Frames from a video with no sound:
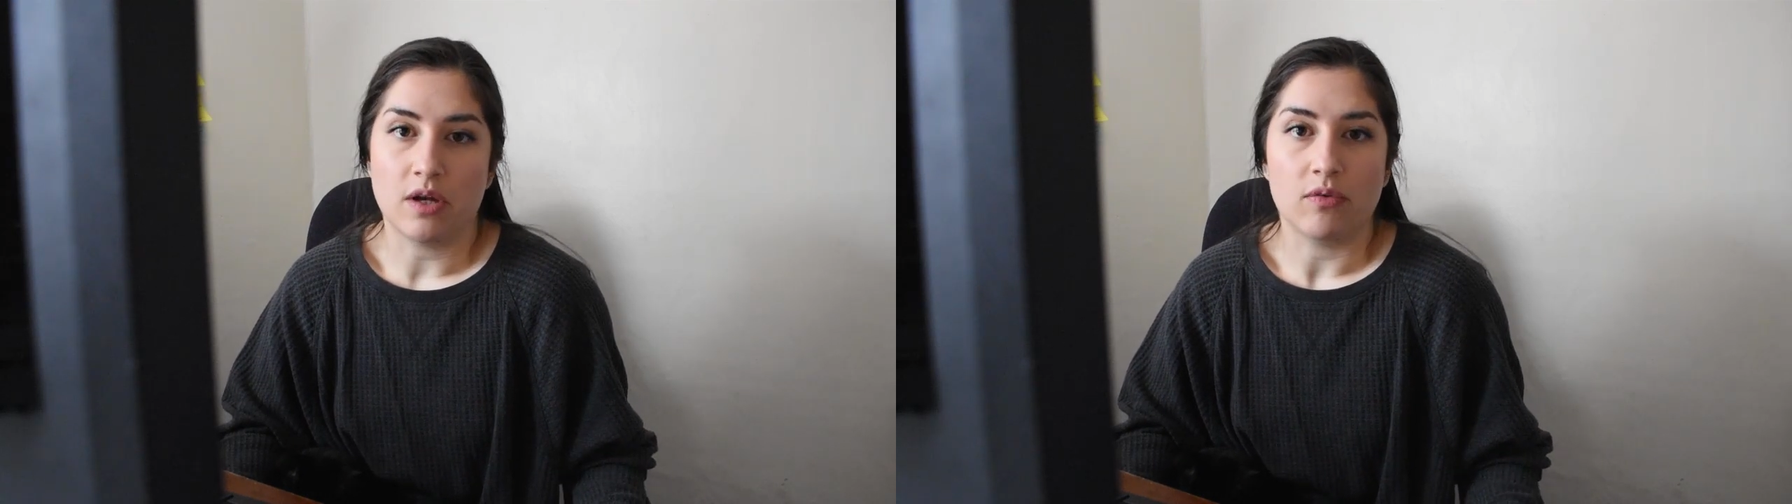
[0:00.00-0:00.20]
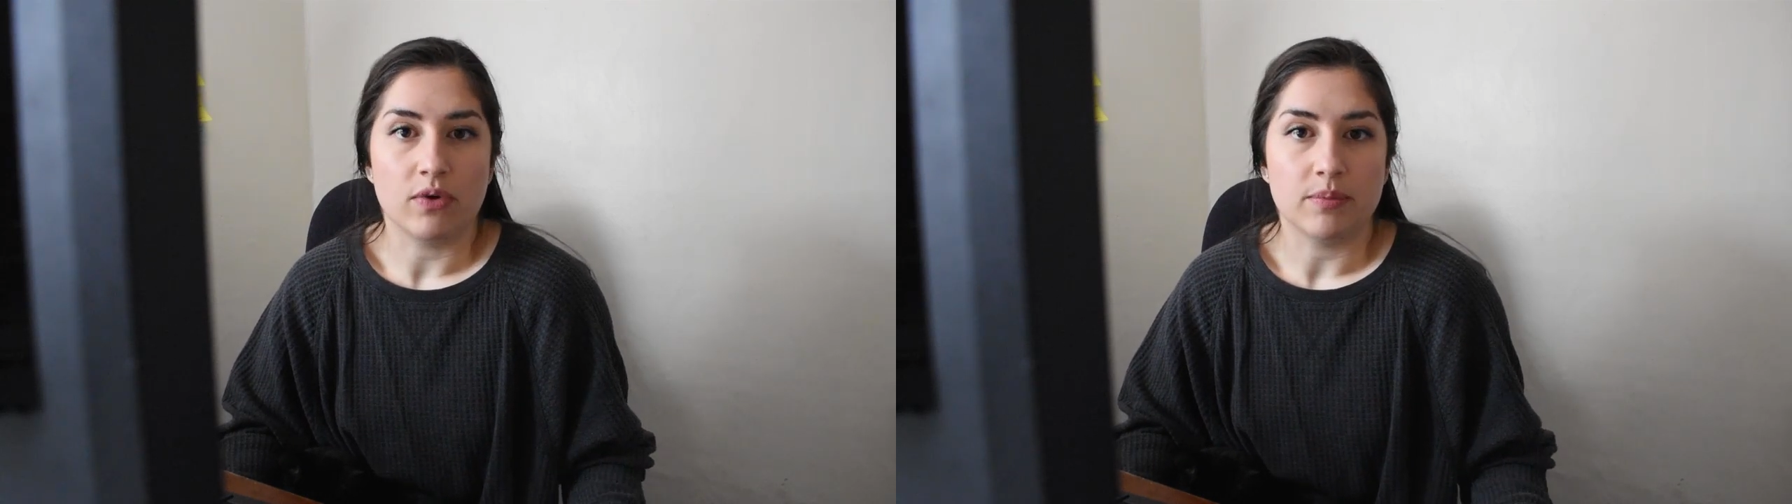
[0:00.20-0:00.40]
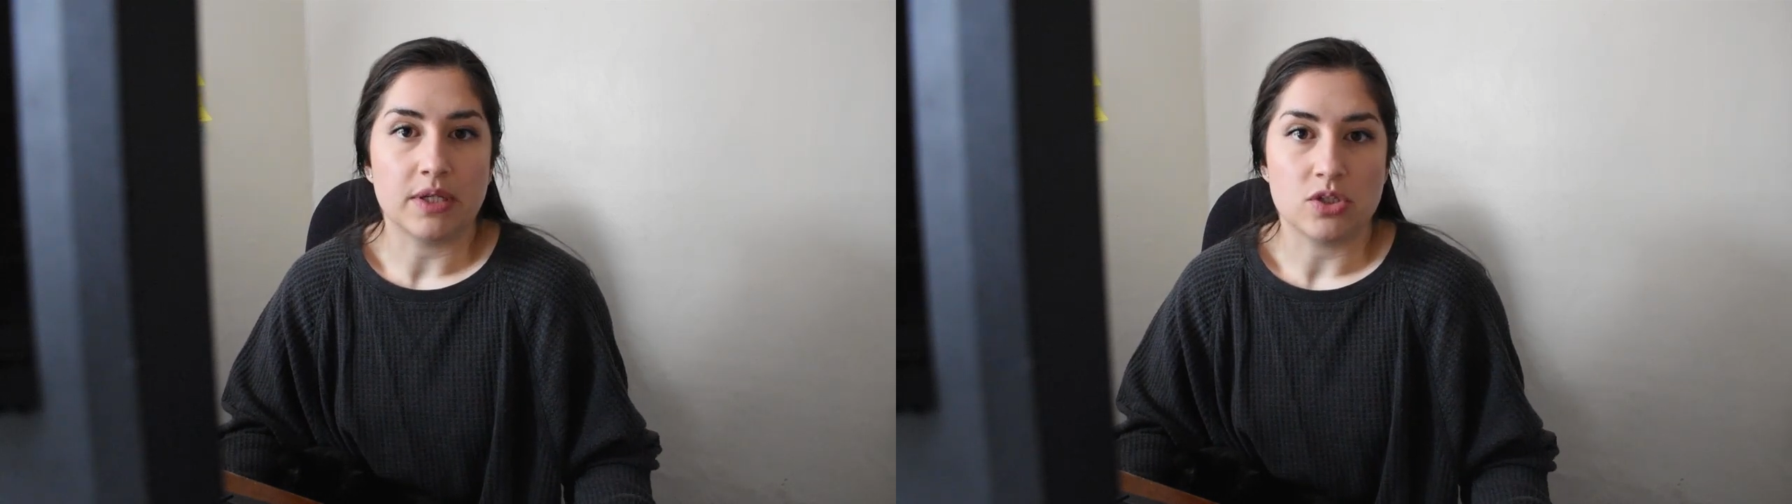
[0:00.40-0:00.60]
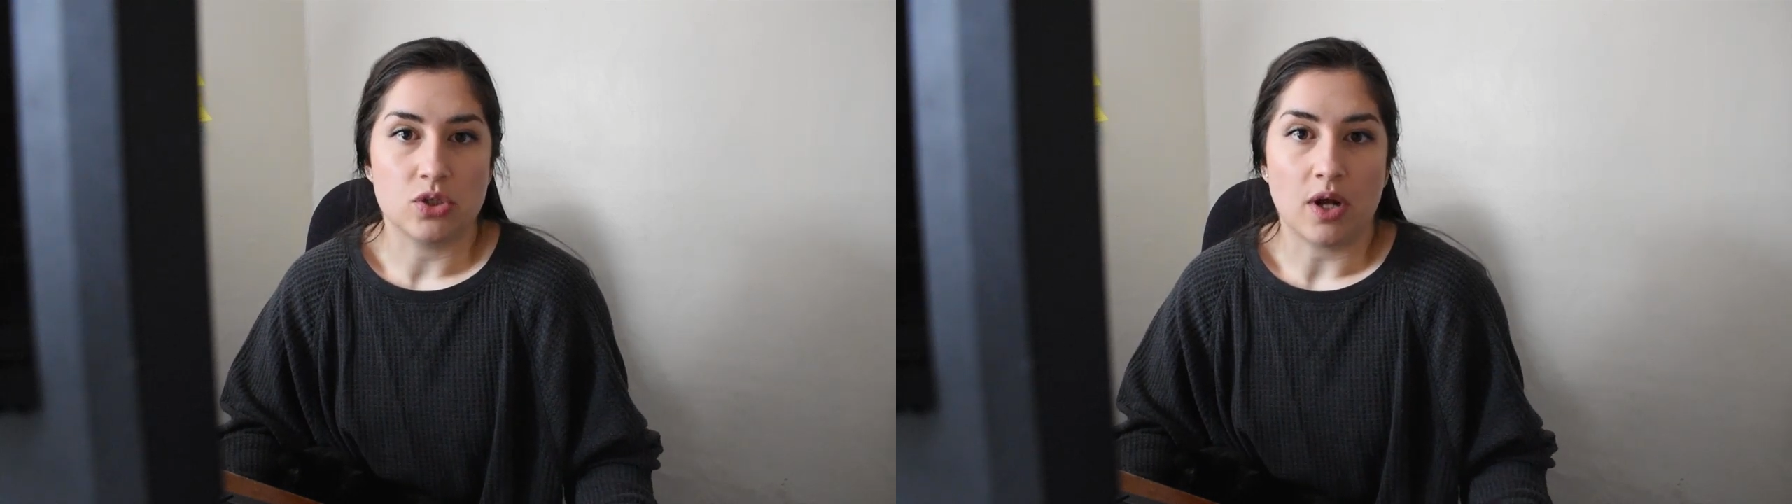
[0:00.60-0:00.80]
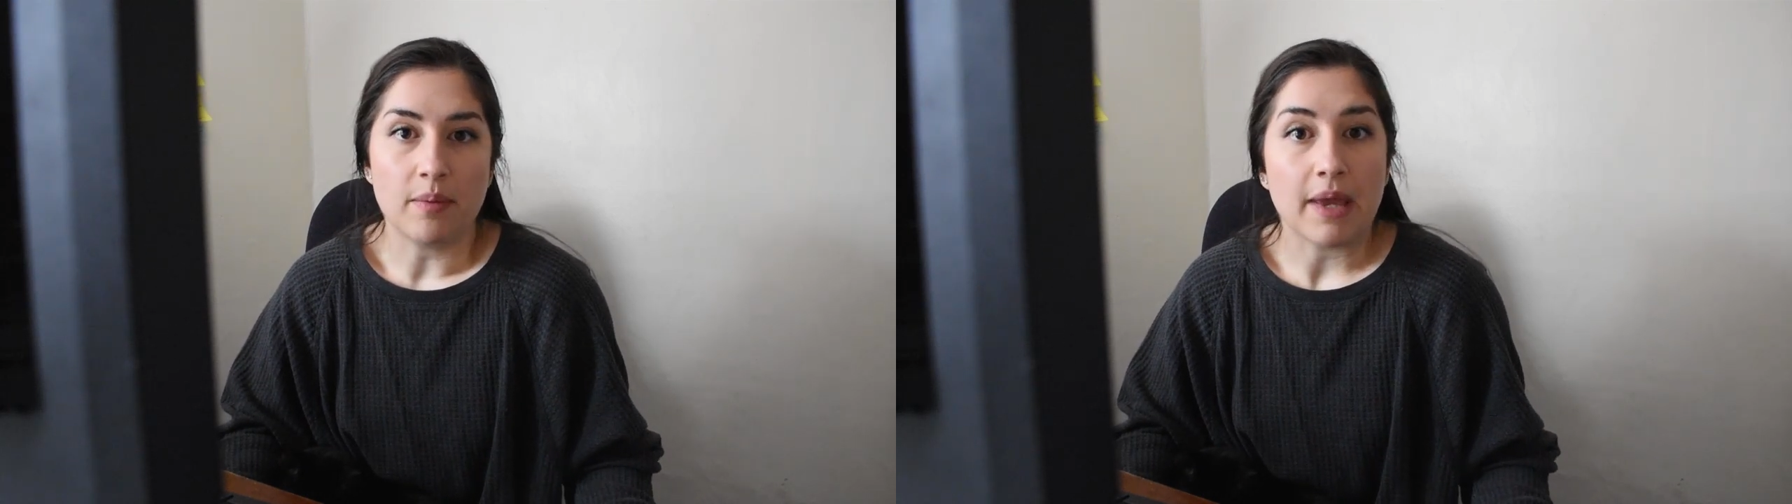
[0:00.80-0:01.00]
software because
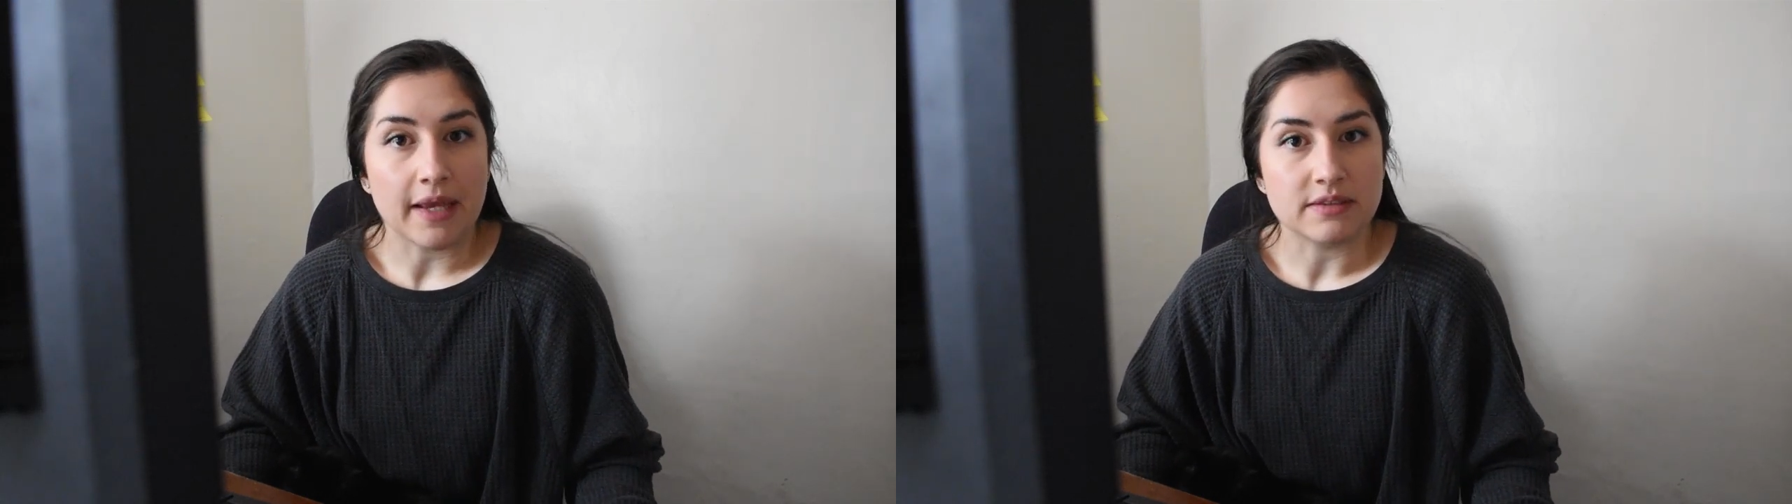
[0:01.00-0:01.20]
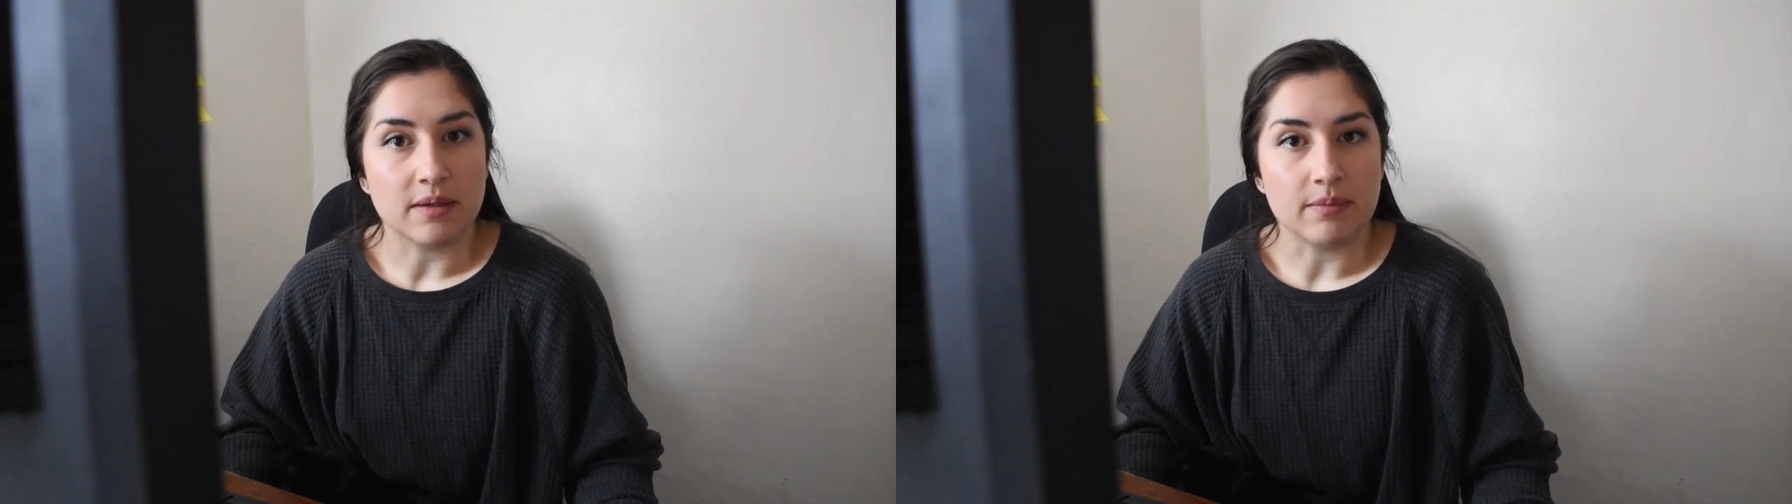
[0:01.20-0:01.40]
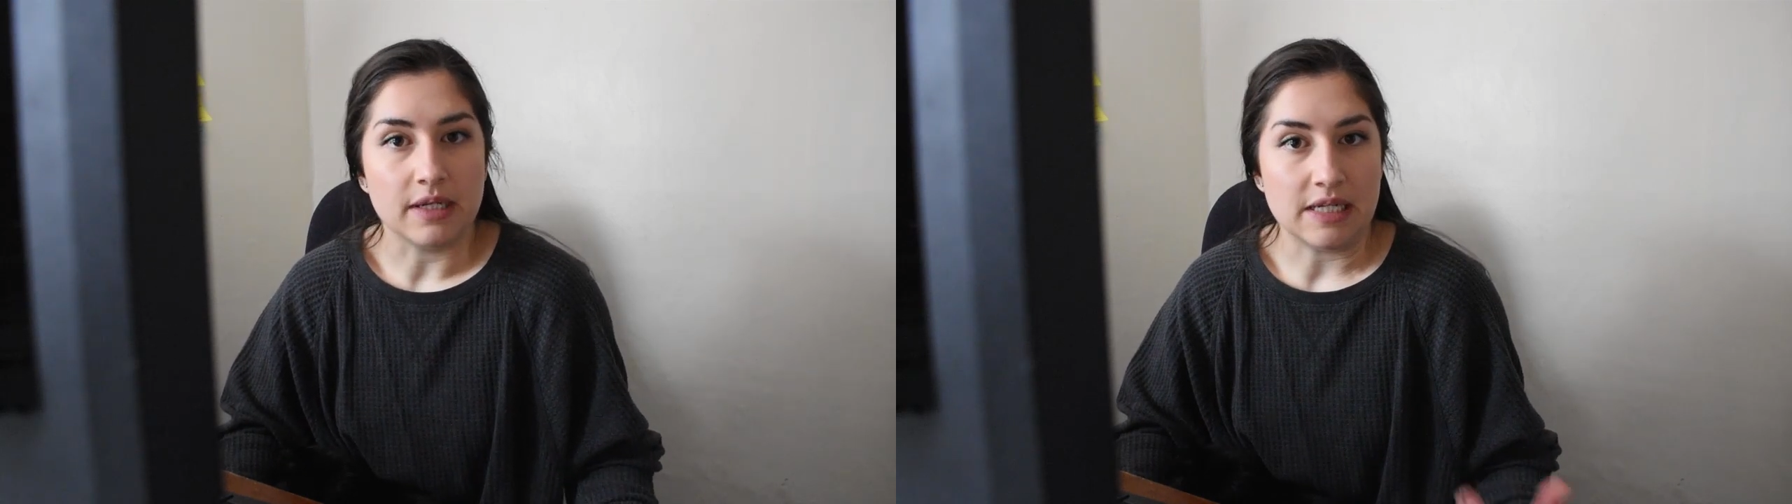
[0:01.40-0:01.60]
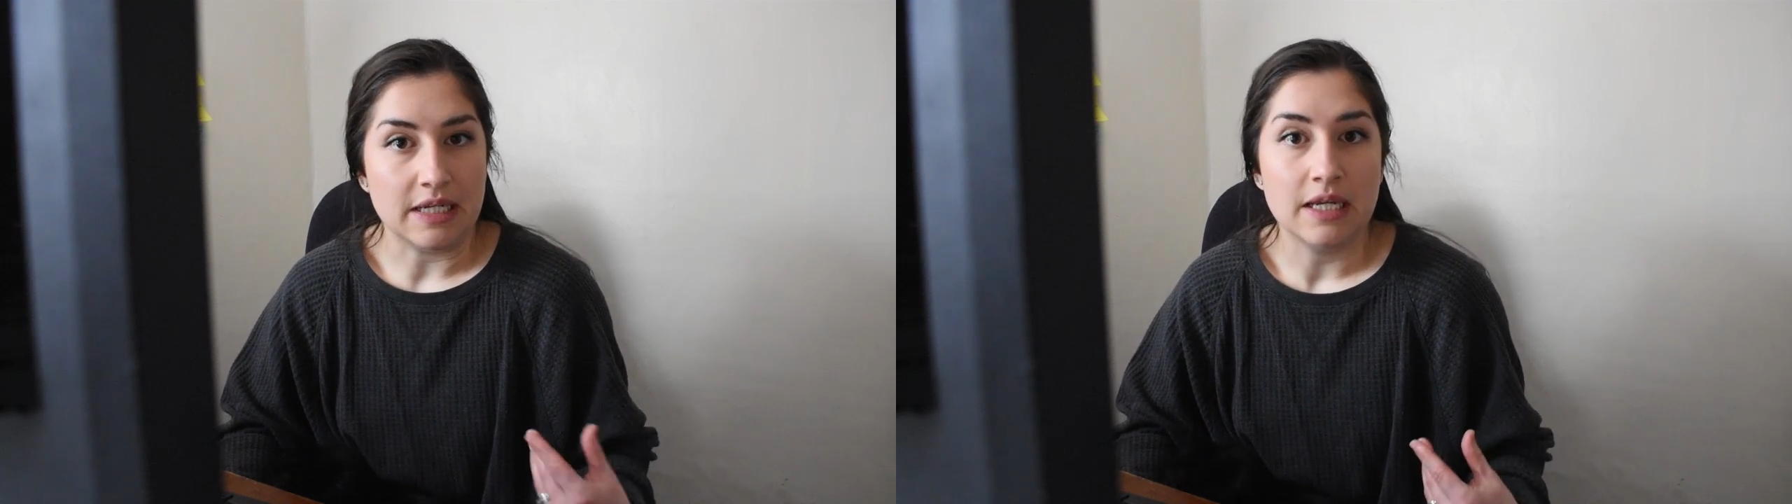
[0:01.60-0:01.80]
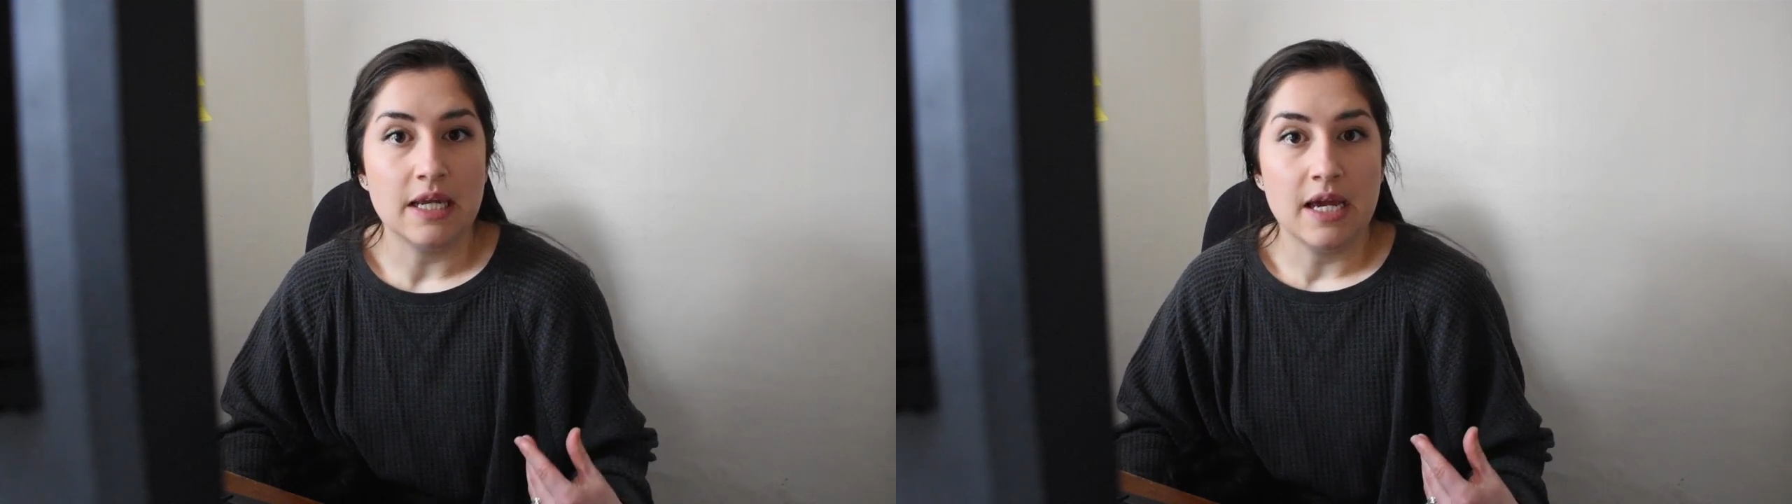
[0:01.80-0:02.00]
you're not paying somebody